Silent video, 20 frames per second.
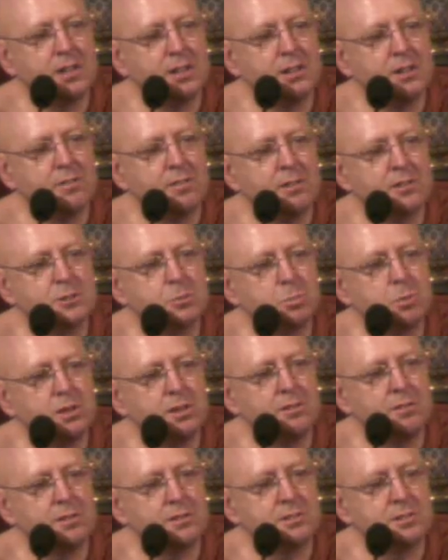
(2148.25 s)
you've
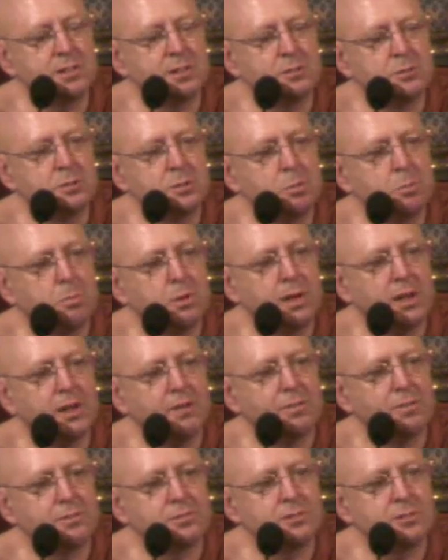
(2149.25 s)
experienced those
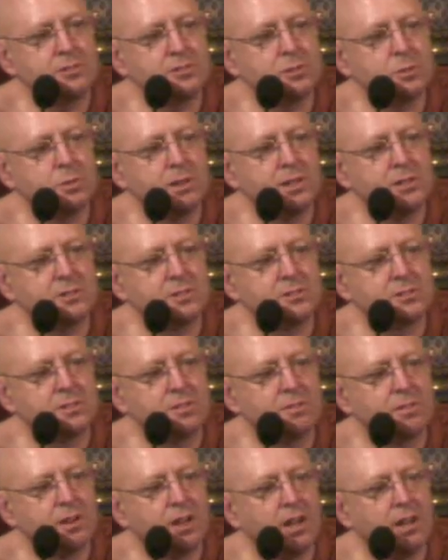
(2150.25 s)
painful situations
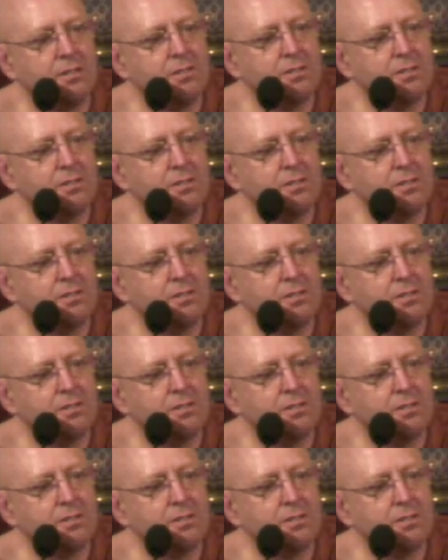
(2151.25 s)
of life.